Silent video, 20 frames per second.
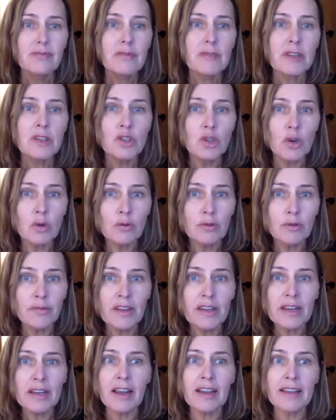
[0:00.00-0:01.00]
don't
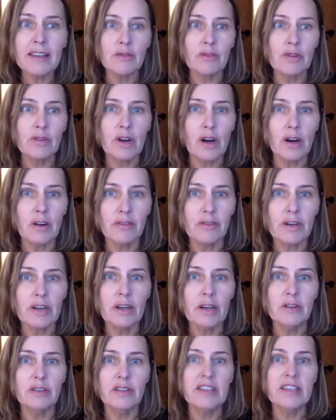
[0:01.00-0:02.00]
feel like the recovery
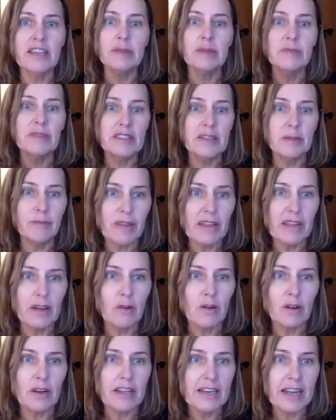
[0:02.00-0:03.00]
loan scheme is the be
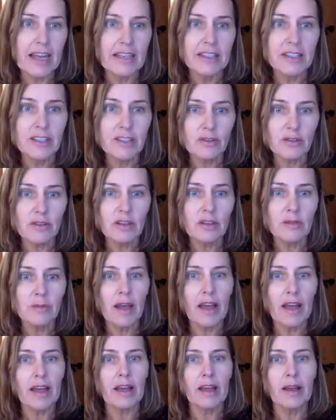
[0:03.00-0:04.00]
all and end all.
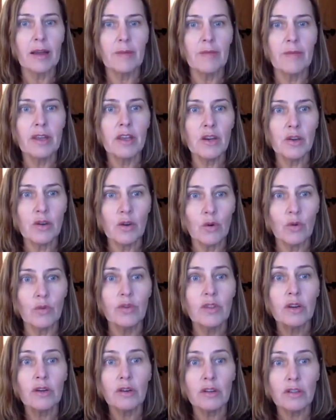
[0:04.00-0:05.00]

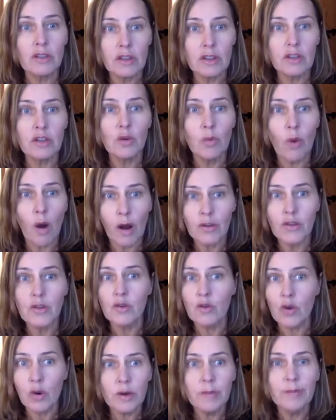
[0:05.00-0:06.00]
You
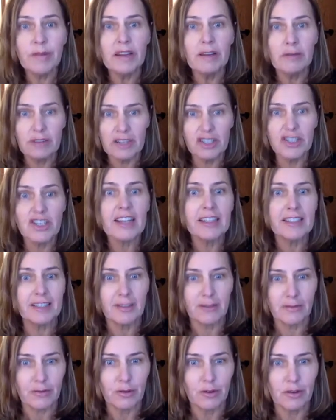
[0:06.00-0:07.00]
could be
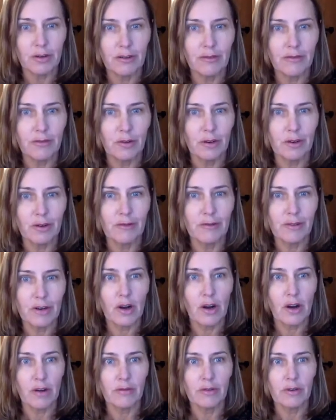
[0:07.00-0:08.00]
rejected for a
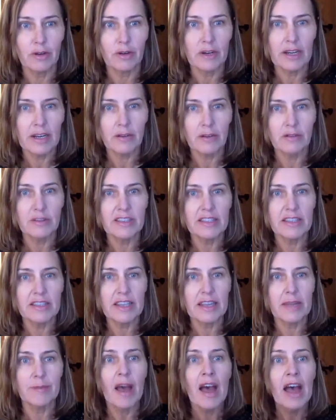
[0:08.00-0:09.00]
recovery loan
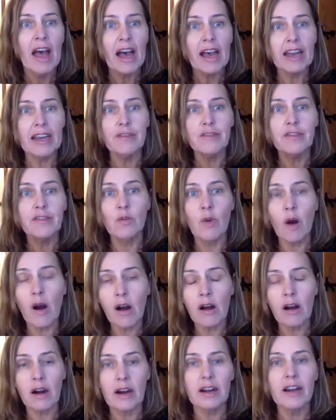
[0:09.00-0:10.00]
scheme, and if you
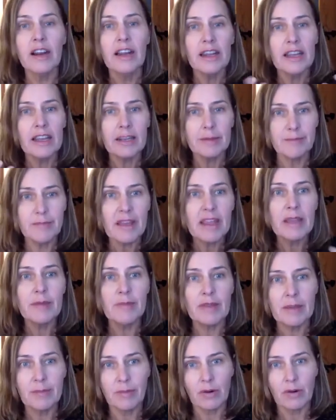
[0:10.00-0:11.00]
are, it may
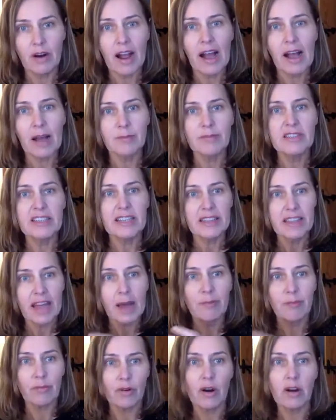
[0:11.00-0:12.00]
be perhaps
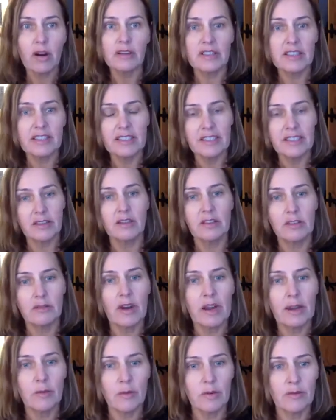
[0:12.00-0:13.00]
that product is not the
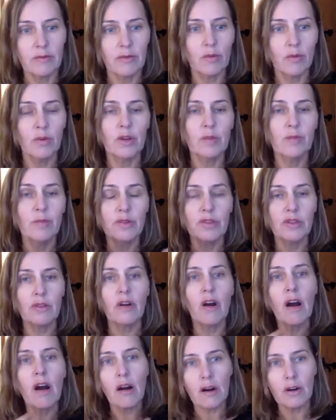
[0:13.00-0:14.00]
right one for you, but there
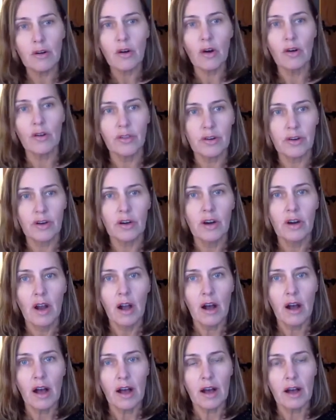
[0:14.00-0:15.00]
are other
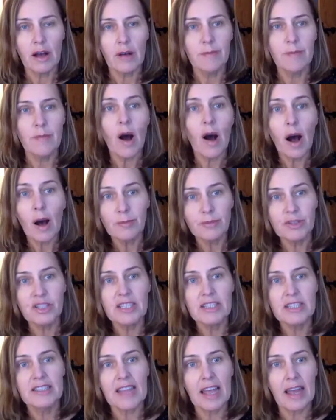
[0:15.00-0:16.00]

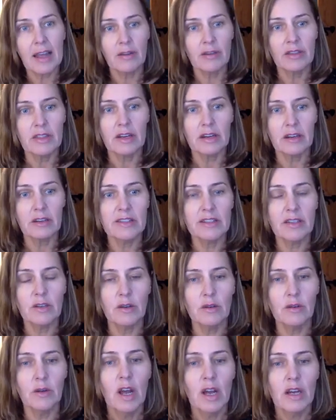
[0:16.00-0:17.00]
options out there.
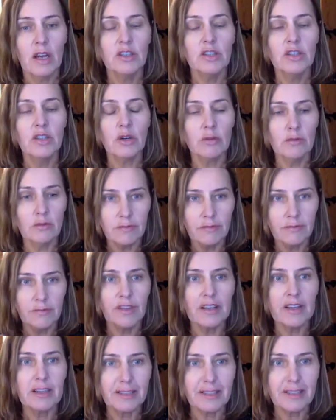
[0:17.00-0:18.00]
So don't
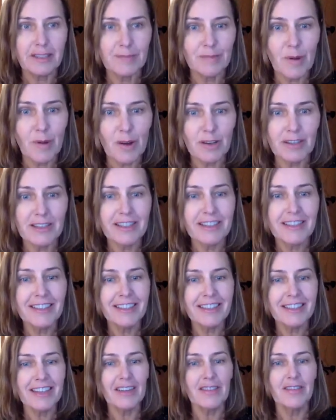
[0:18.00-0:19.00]
feel
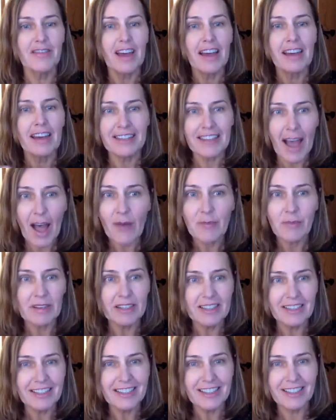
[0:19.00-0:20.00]
despondent if that has
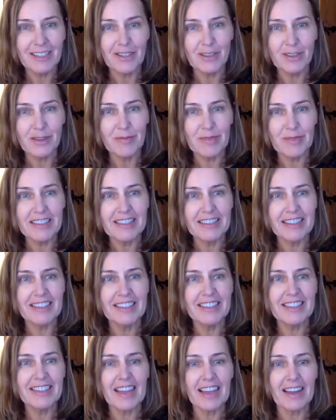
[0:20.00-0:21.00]
happened to your
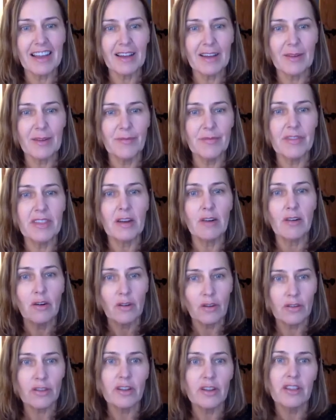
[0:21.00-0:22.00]
business. There are
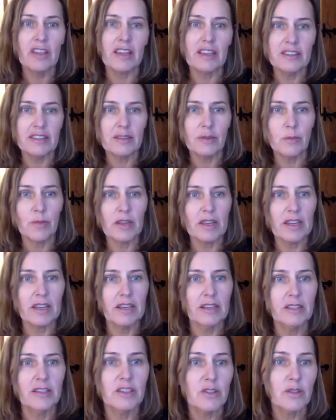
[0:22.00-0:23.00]
other things that we
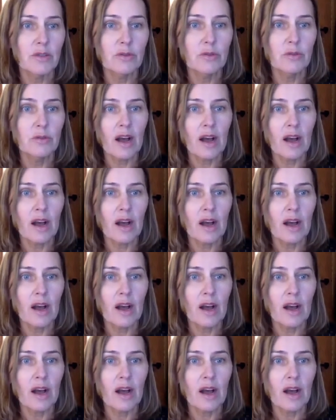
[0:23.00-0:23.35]
can do